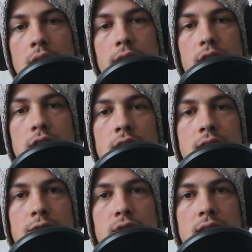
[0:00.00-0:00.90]
There's lots of
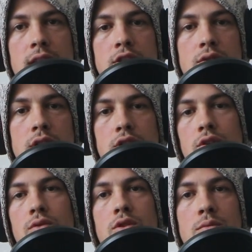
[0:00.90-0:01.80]
different things you can
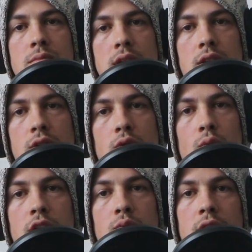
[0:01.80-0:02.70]
do to meet
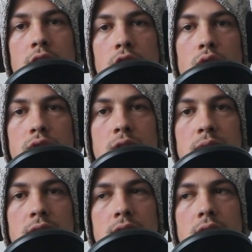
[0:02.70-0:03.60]
what you want your goal to
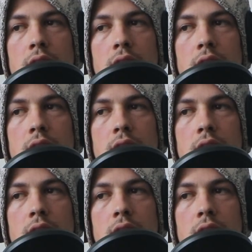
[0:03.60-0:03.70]
be,